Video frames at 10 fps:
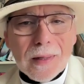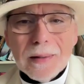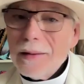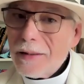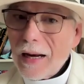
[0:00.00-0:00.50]

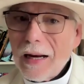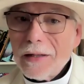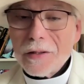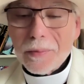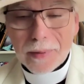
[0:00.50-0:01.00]
This
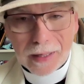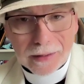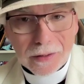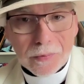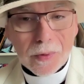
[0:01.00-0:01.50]
guy's
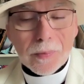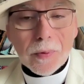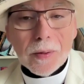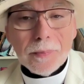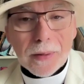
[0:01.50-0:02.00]
demanded we
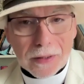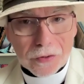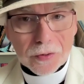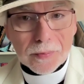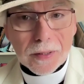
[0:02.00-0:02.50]
bring
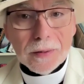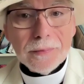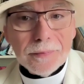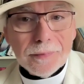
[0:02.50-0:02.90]
Benjamin.